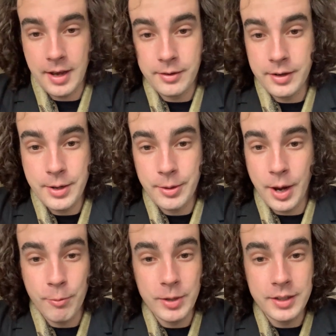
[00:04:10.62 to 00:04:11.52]
don't know.
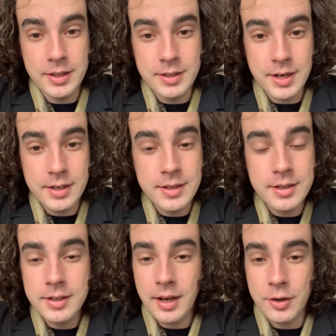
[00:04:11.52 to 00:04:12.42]
I read these
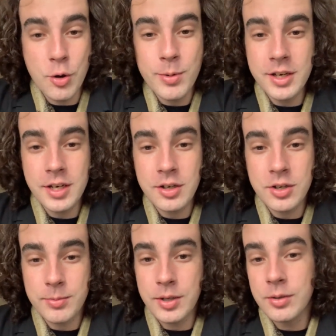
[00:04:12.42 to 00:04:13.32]
things. Nobody
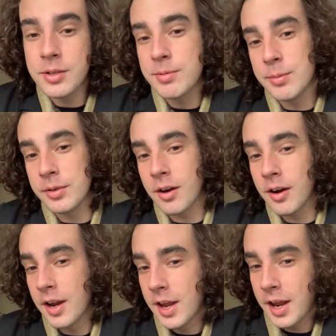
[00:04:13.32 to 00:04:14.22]
teaches me who these people
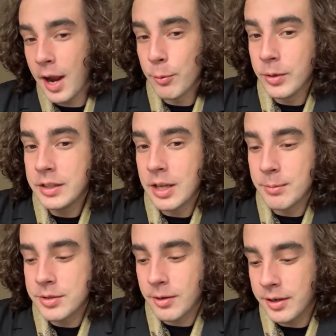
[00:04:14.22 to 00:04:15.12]
are. I read
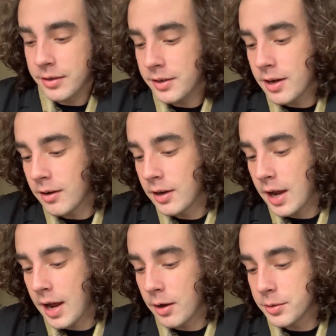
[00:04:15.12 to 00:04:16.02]
them, so I don't know
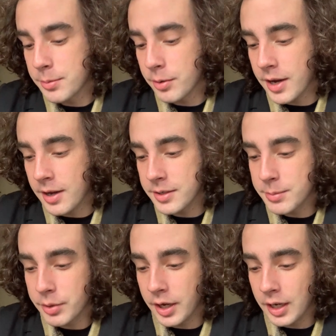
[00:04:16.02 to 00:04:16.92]
how to pronounce.
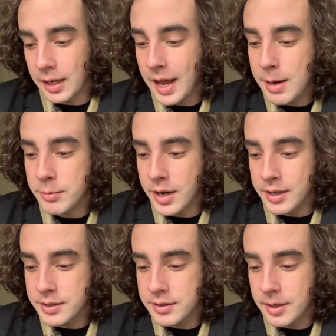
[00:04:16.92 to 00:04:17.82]
But
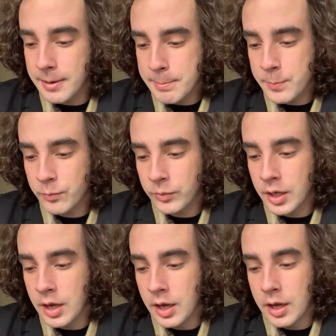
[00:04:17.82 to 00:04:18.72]
Leibniz,
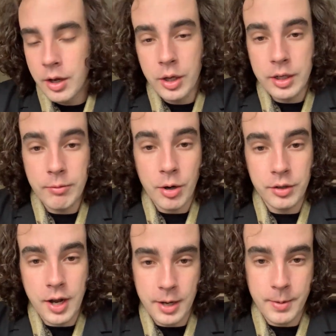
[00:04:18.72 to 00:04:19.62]
he wrote a
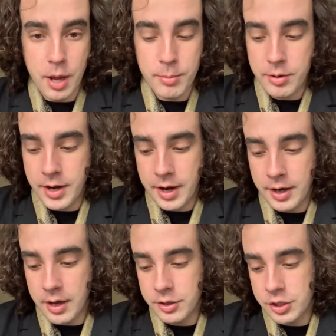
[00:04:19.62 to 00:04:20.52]
lot about
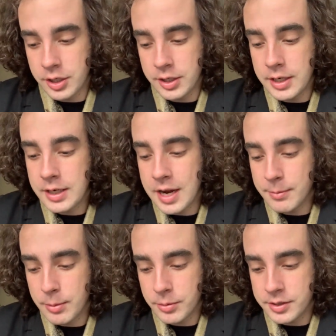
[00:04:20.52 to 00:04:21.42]
monadology, and he came
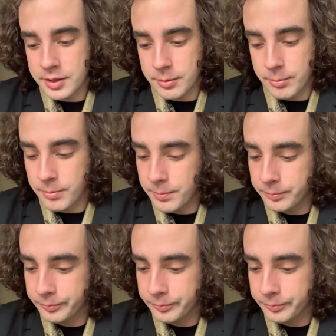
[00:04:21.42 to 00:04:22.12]
up with some